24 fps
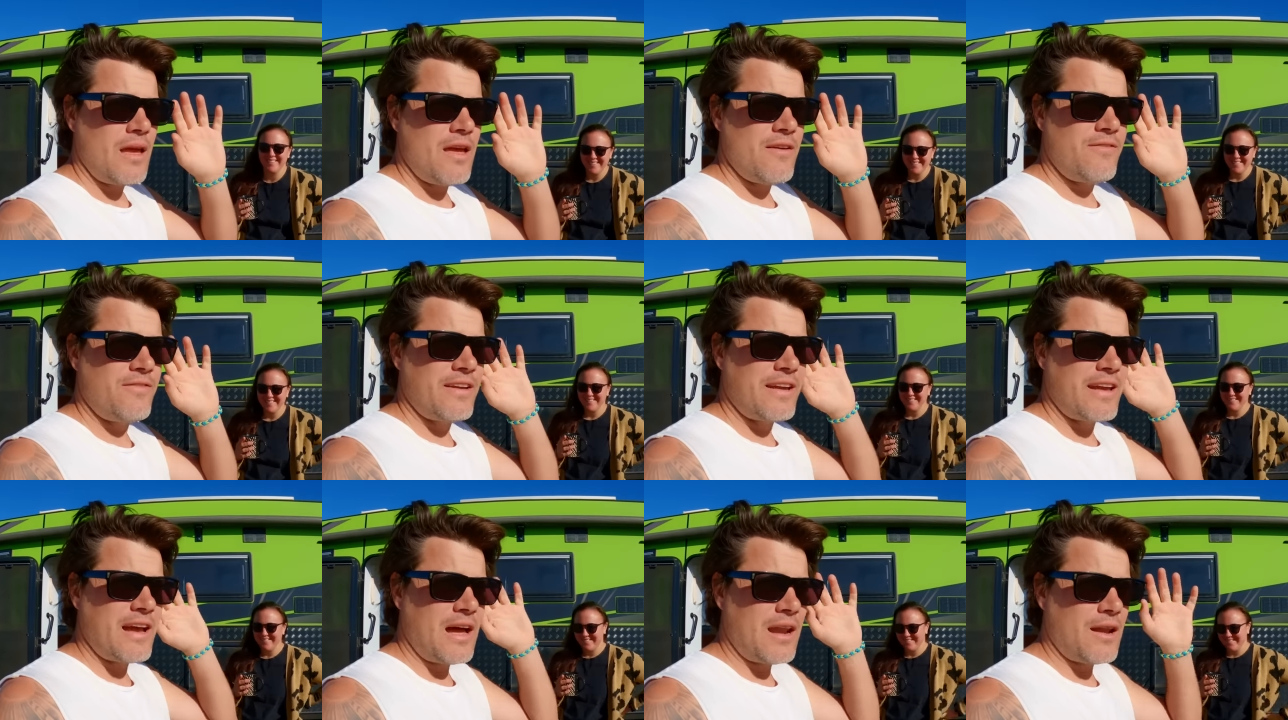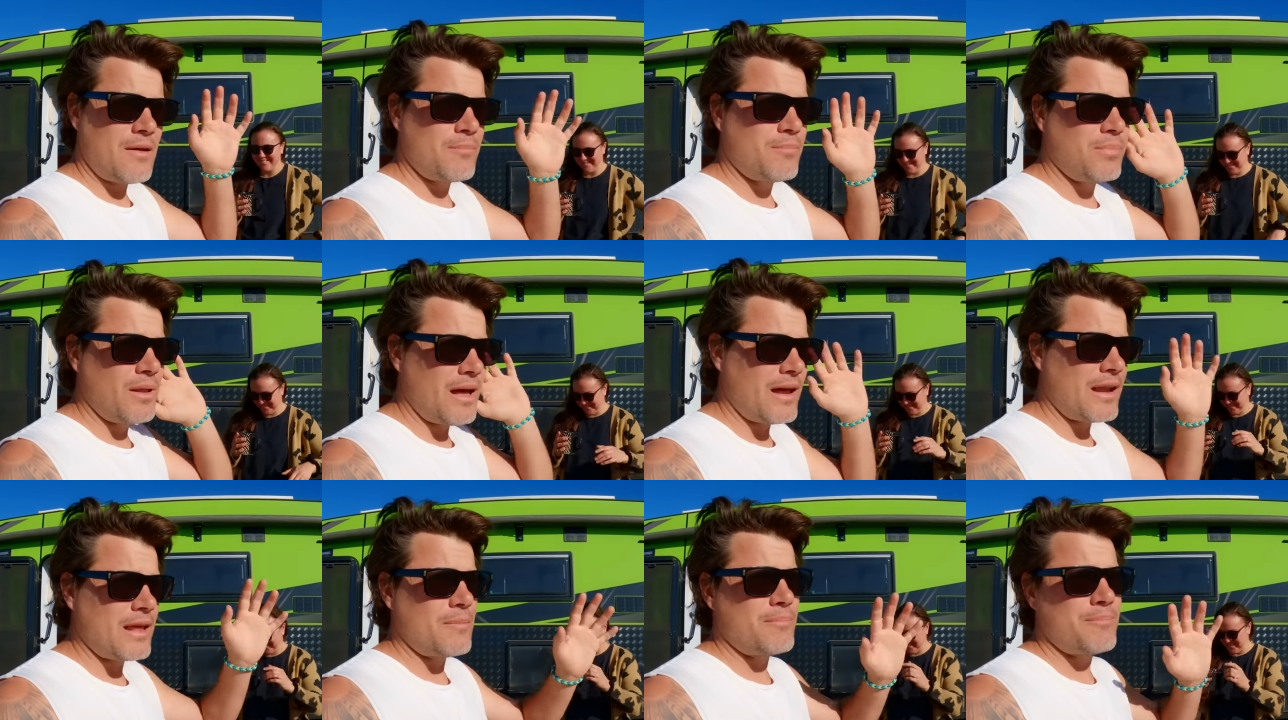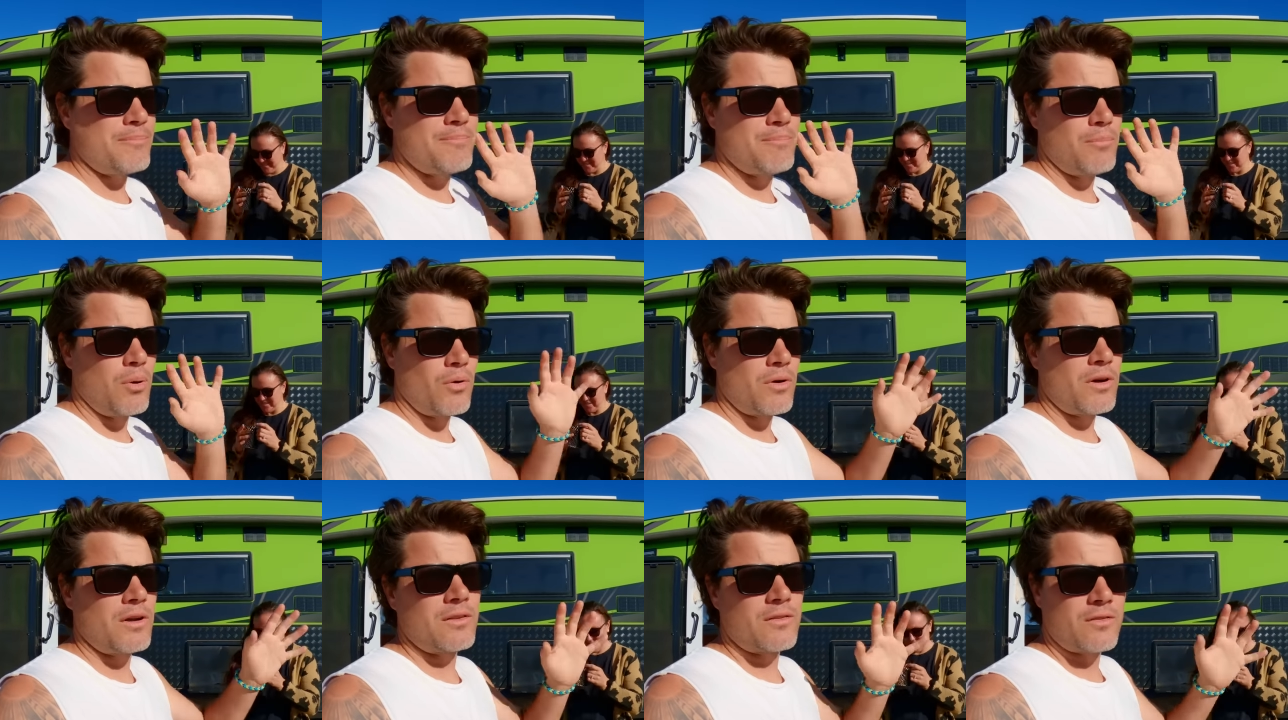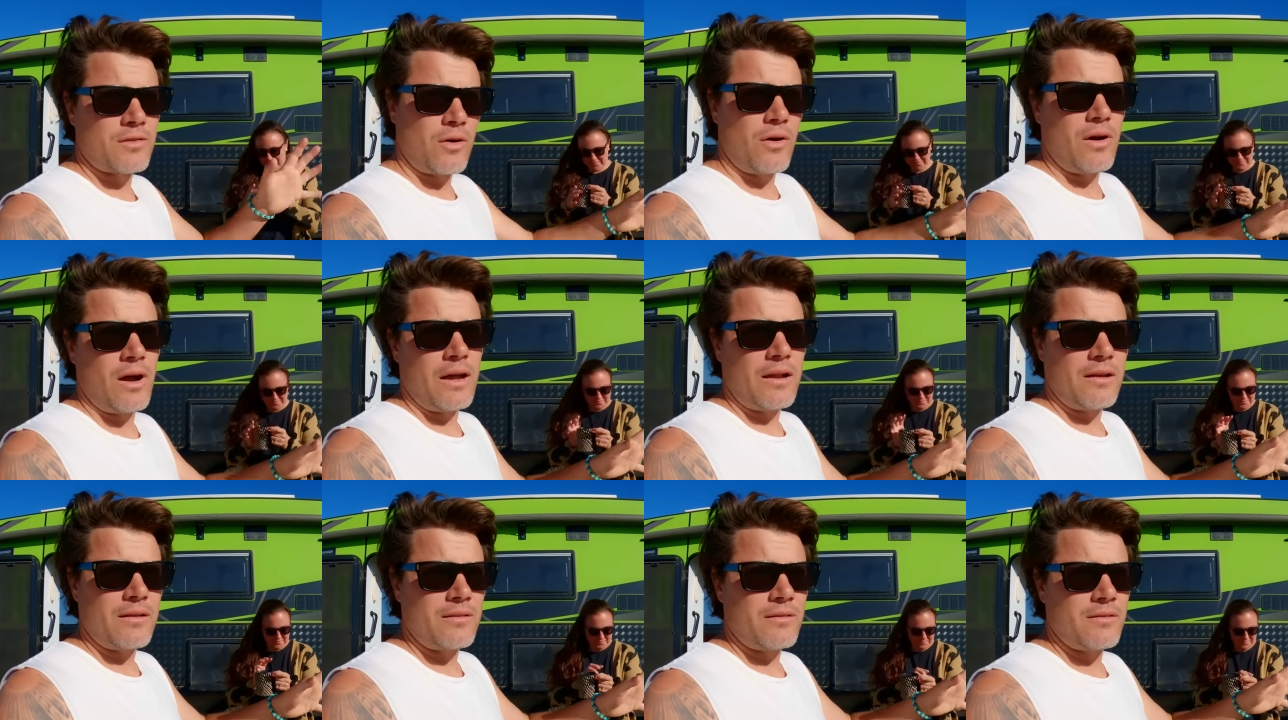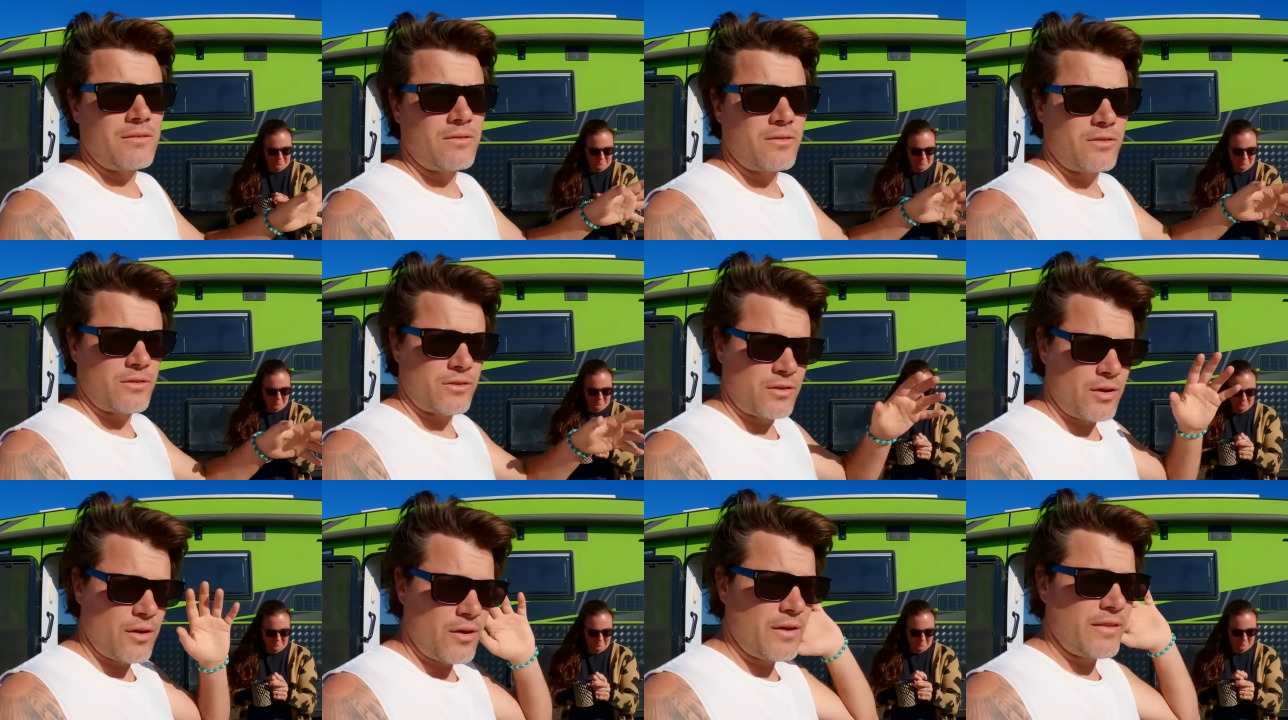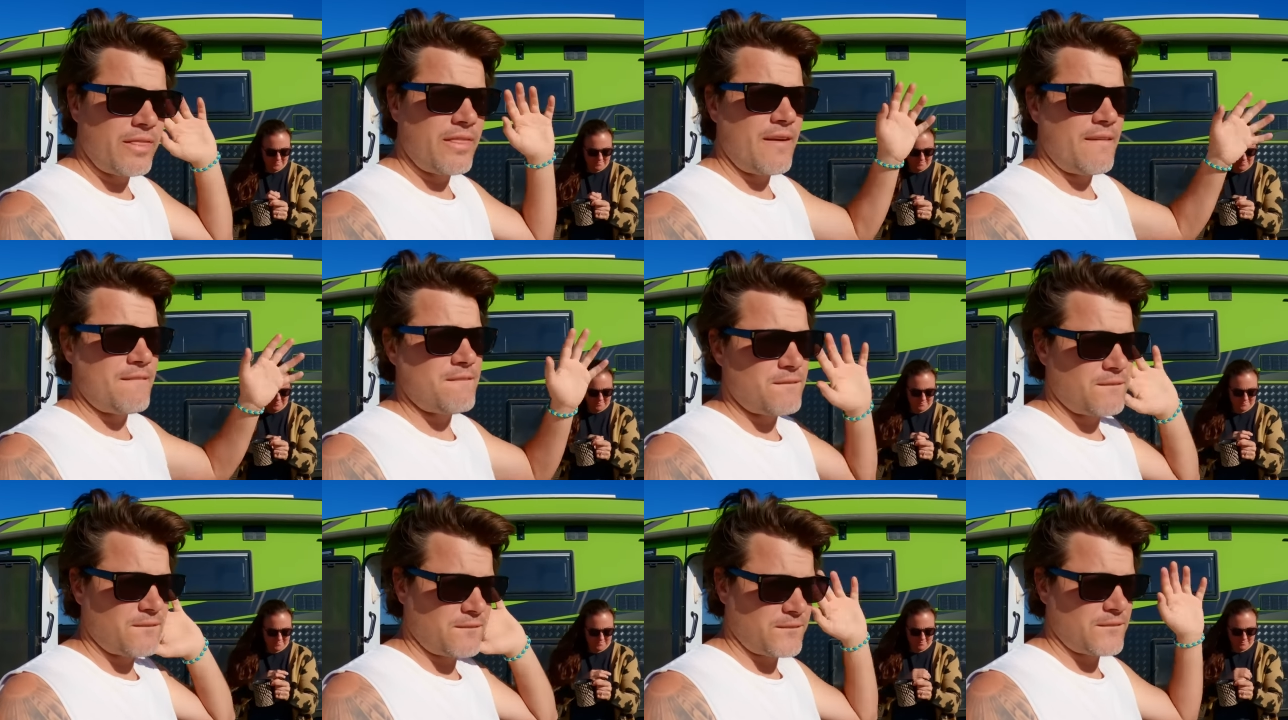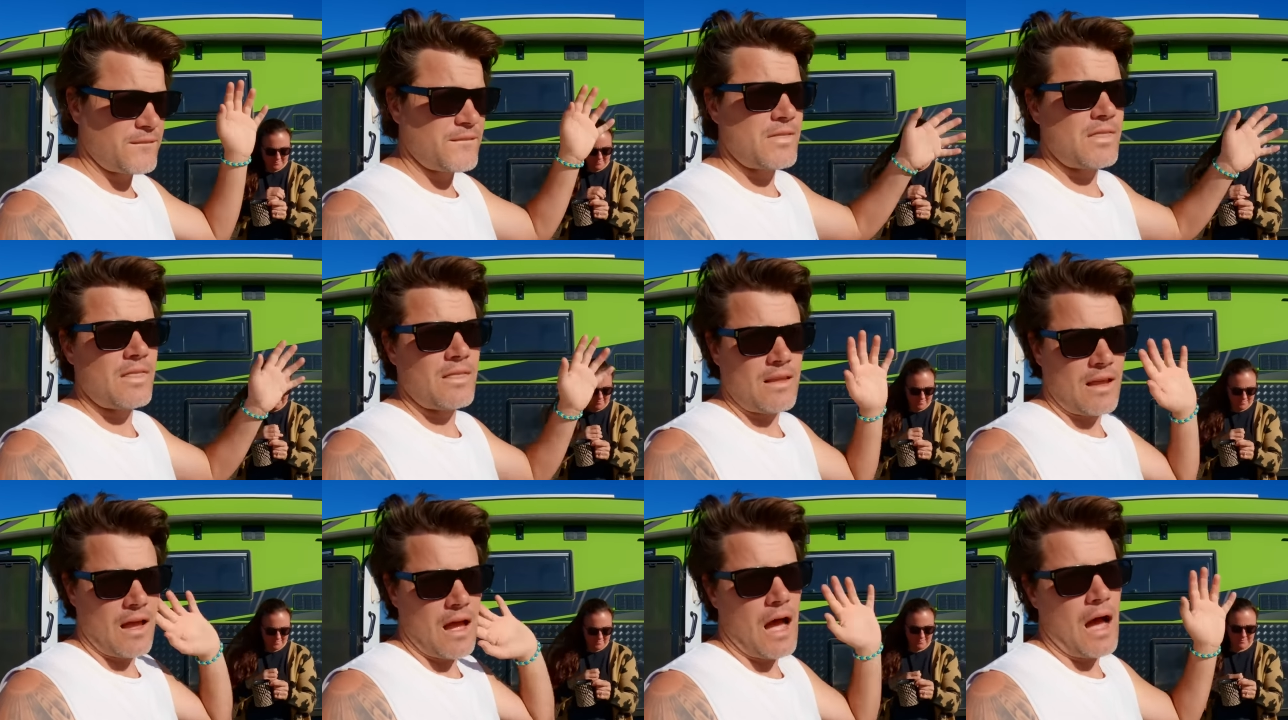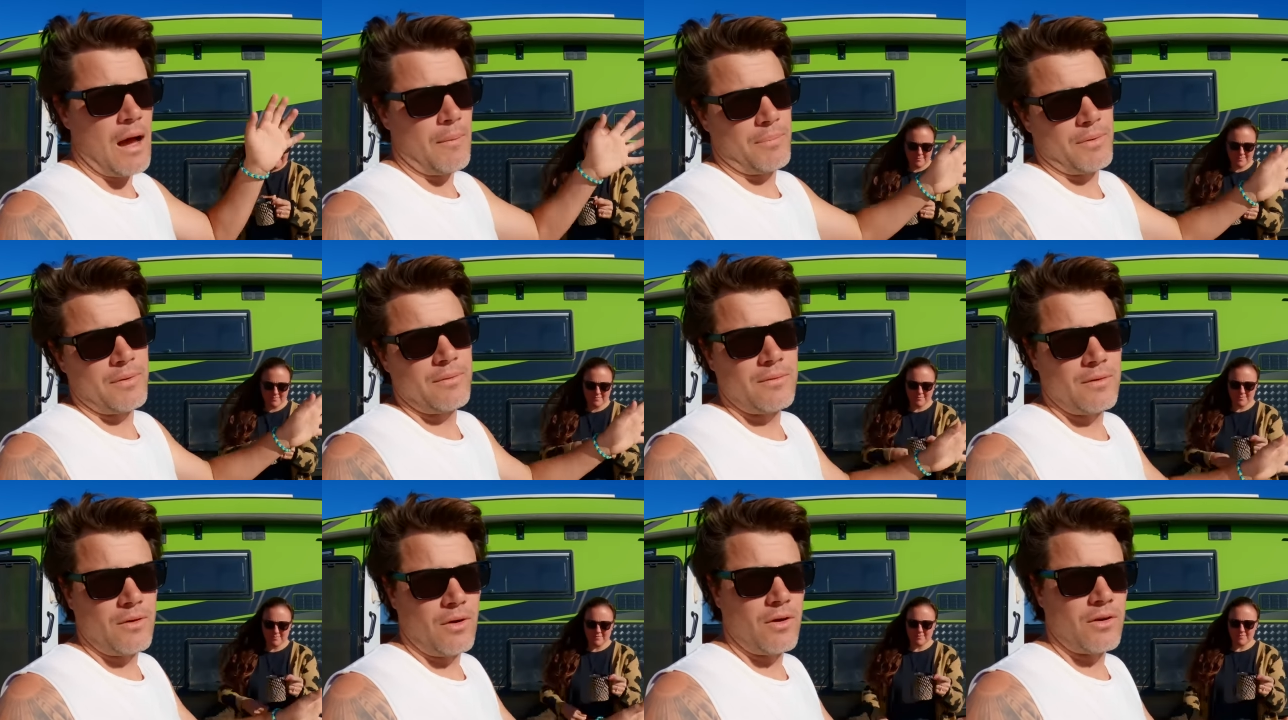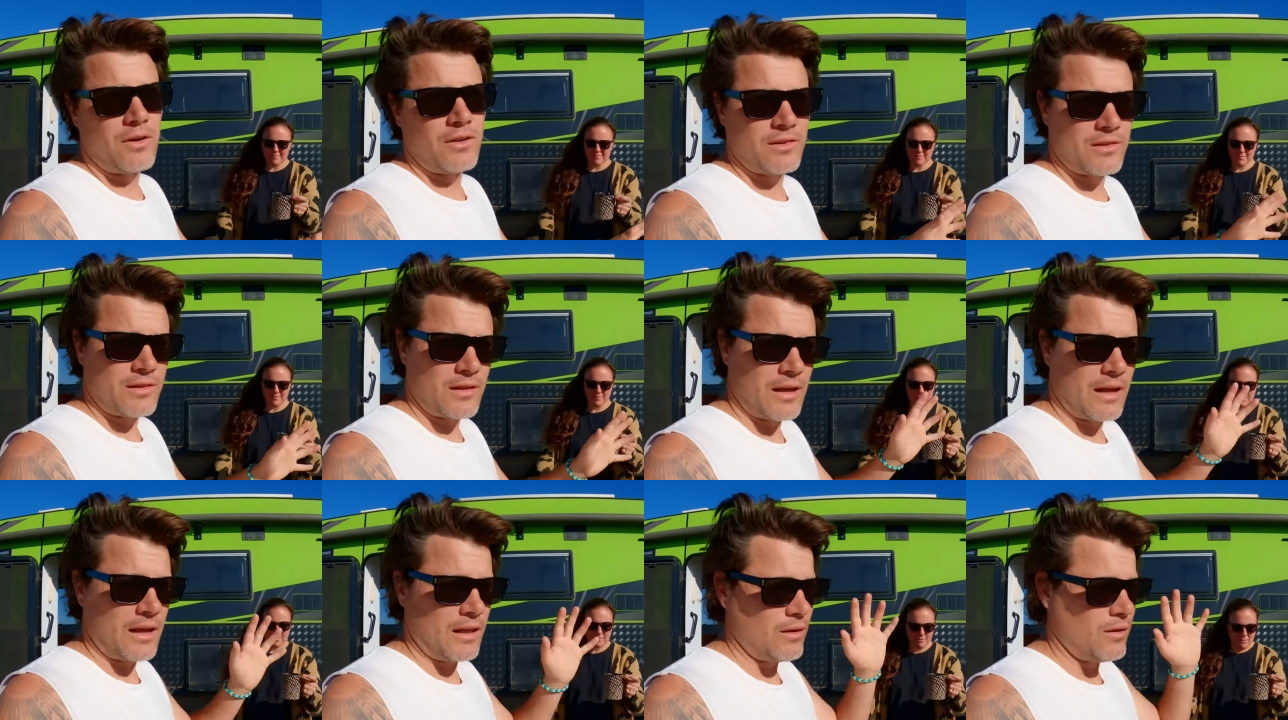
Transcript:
Speaker 1: If you're going to bloody book a site, turn the up, honestly.